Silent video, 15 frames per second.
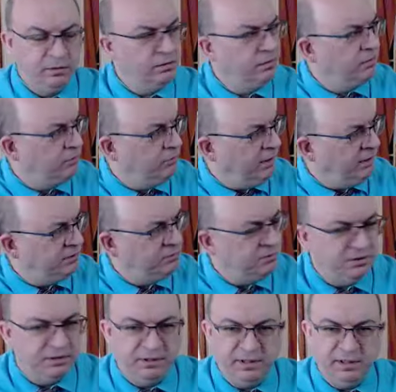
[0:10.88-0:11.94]
Greg's
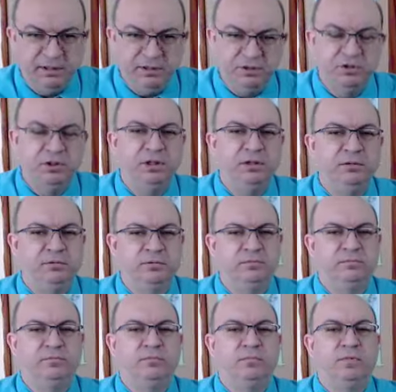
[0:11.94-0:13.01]
Whisky Guide channel
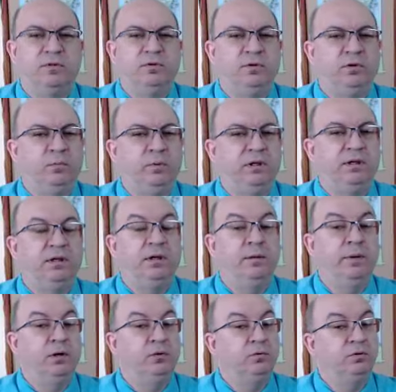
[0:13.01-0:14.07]
to speak
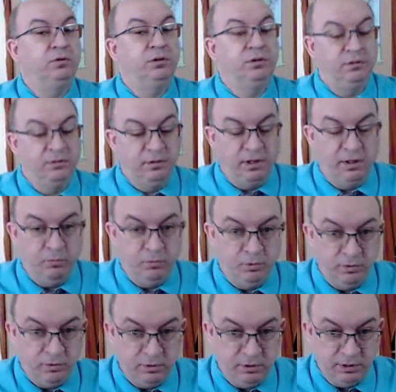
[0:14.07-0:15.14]
about
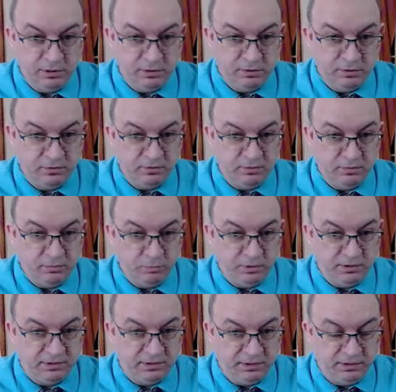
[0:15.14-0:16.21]
our latest
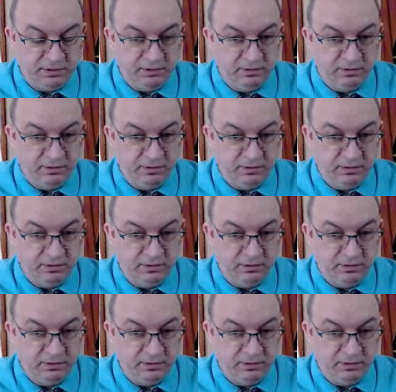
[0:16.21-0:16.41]
whiskey.